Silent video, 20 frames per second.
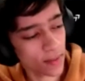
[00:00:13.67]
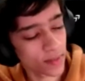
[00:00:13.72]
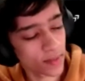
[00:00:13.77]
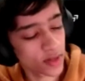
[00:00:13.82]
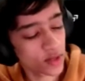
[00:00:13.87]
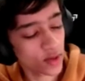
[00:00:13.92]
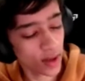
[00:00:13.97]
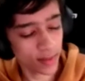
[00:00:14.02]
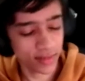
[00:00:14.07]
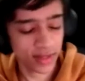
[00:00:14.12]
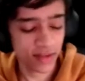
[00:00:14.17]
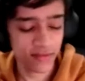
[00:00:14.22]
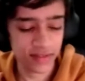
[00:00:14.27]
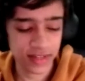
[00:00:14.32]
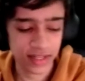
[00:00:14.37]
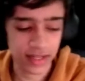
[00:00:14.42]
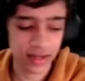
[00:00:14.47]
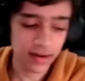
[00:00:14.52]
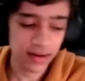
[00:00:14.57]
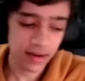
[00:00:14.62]
so I'm
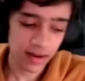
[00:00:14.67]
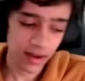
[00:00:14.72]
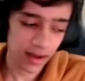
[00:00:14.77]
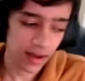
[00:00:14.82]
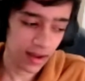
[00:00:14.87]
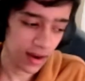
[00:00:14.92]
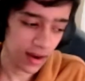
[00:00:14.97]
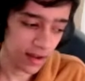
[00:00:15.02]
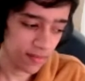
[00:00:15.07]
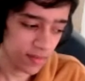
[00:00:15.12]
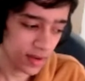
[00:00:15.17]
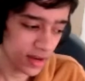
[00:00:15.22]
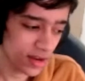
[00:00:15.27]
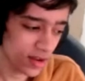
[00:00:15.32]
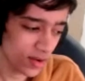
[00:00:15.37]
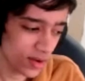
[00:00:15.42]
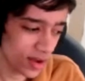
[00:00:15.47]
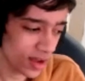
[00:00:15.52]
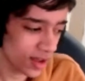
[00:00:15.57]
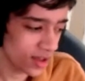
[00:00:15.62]
17, and I've been
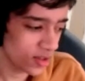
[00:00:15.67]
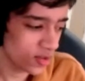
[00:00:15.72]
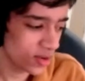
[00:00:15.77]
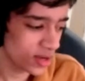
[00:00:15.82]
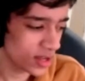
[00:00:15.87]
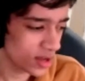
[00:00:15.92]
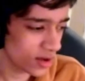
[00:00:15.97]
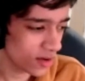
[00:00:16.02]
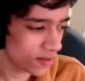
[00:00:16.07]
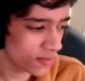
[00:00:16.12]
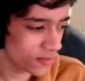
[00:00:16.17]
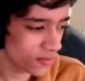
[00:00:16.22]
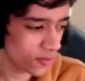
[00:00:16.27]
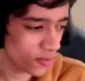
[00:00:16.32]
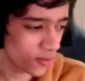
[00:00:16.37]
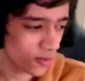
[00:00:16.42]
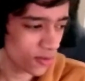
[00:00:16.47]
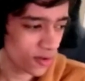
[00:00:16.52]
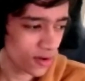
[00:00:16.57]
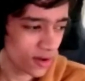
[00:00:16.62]
doing 3D art
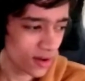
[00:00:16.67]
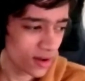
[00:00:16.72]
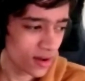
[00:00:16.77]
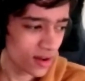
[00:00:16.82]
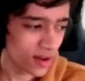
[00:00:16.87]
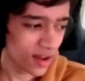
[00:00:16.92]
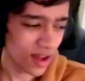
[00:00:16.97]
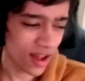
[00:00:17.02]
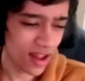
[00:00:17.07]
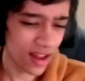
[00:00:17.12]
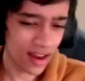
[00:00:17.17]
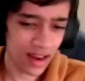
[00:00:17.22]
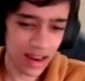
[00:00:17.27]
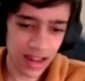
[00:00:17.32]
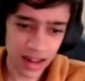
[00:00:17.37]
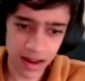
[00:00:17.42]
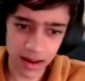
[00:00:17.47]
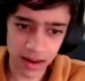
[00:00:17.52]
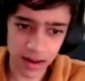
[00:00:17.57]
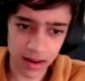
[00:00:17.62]
for a
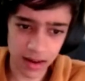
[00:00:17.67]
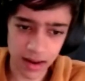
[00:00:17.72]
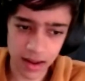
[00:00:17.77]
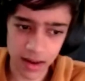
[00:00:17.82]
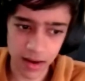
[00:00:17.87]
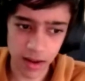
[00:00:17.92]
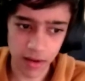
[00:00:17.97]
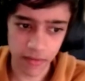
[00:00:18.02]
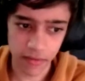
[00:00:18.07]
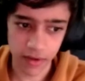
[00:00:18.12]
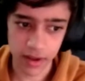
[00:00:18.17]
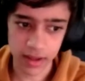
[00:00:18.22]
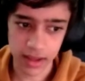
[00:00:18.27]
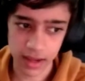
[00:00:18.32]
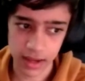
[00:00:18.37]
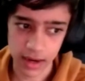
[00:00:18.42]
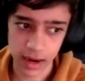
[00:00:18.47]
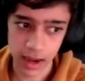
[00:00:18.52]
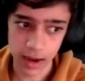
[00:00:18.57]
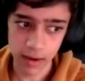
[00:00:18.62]
little over a
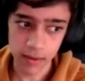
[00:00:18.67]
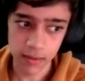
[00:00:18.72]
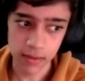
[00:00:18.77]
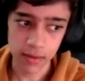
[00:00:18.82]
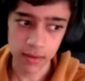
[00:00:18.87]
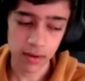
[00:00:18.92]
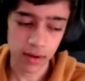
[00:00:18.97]
year now.